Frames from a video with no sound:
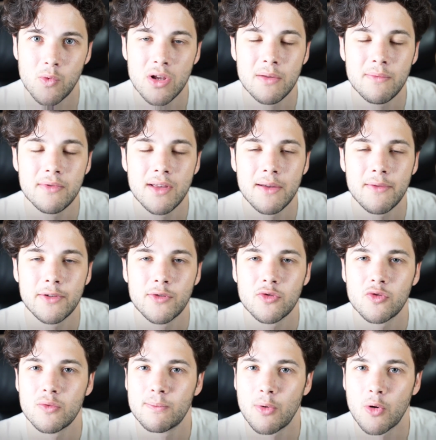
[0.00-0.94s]
will be able to
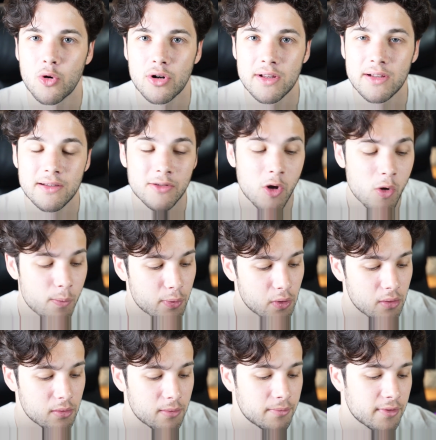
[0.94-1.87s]
support it, no
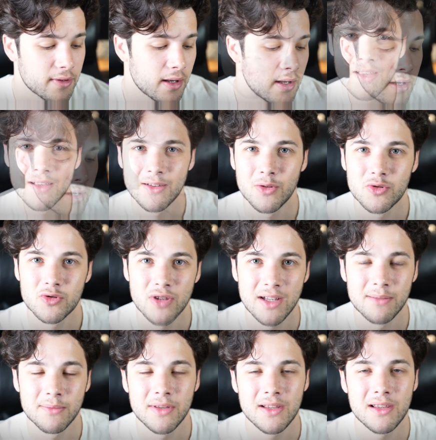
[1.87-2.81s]
problems. So
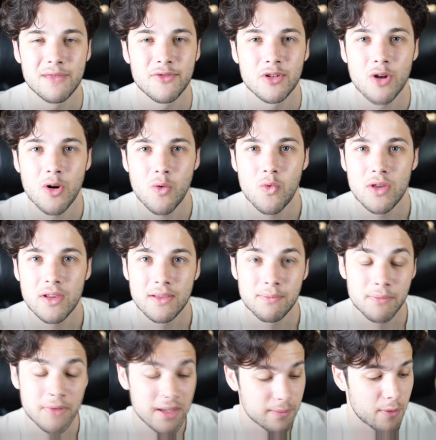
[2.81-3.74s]
trust me, if you go with
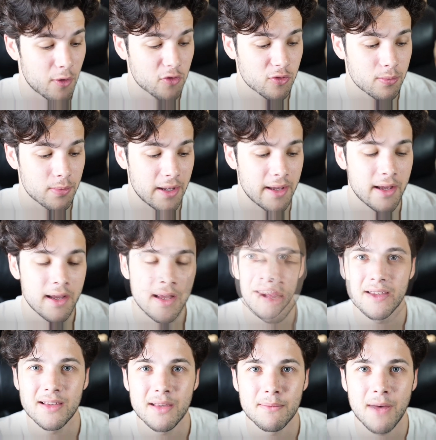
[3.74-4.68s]
this power supply,
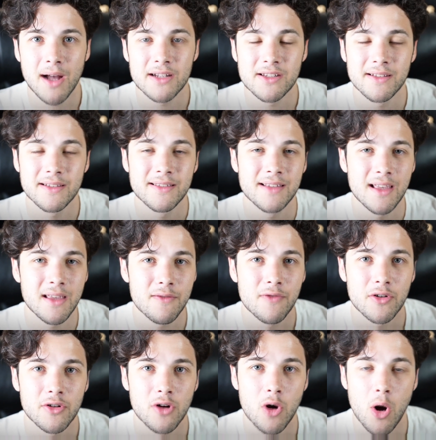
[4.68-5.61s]
it's a much
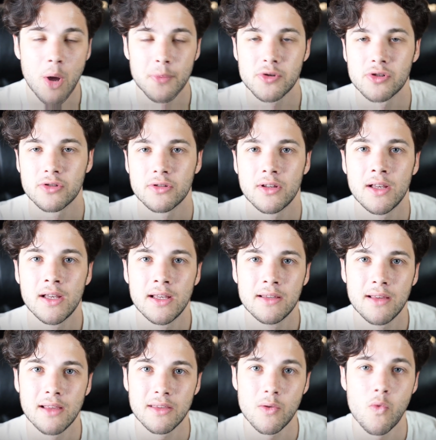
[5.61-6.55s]
safer option
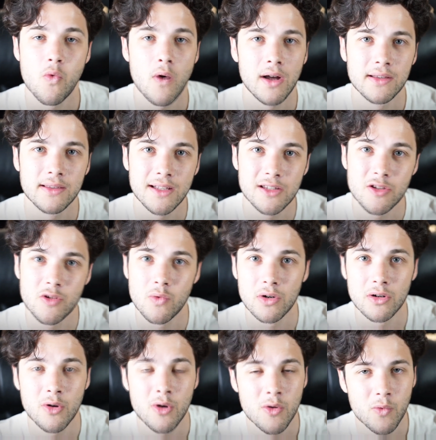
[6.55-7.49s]
than the one that you
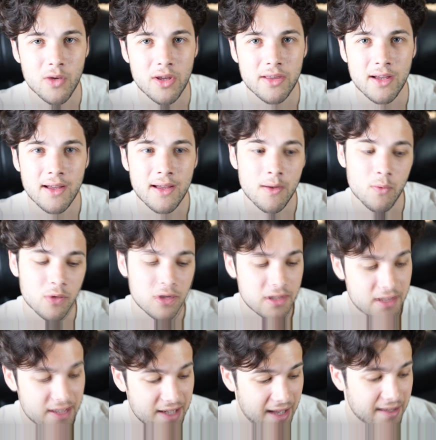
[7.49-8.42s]
were going with,
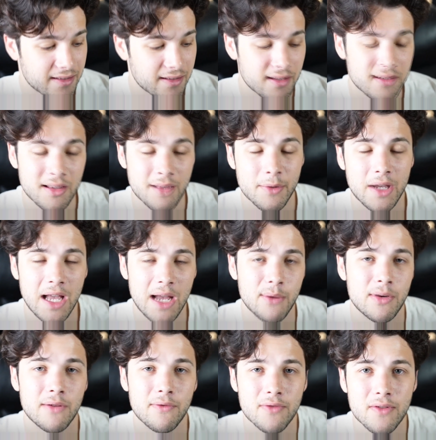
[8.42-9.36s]
with just
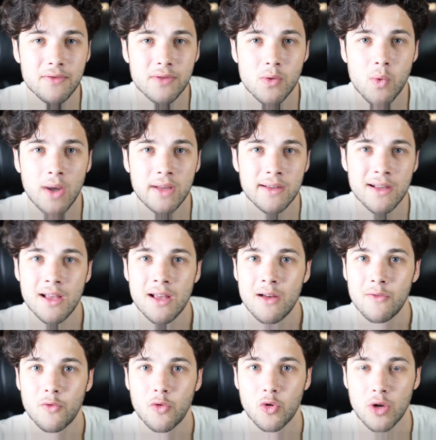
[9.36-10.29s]
750 watts
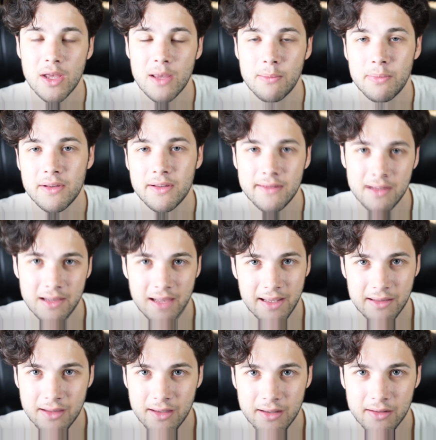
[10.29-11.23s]
for a PC
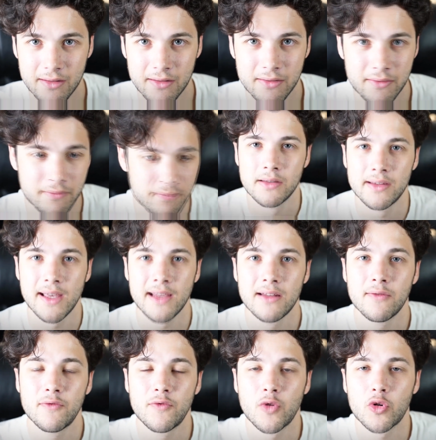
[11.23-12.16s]
like this.
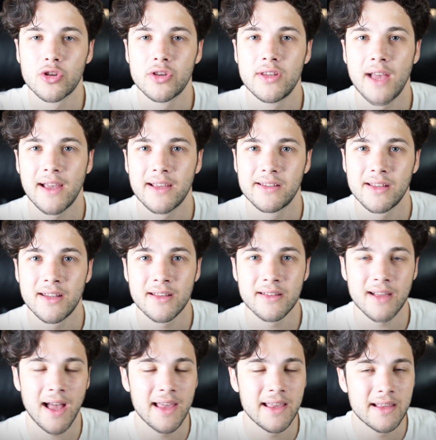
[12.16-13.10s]
Then for the
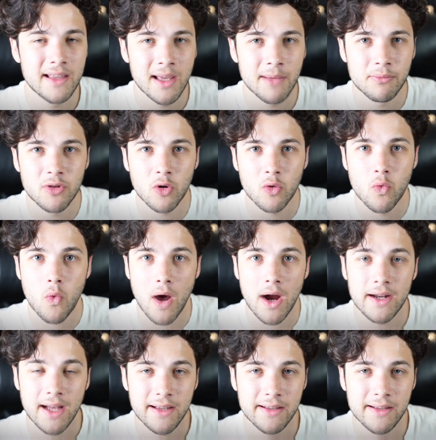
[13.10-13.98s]
aesthetics, I kept your white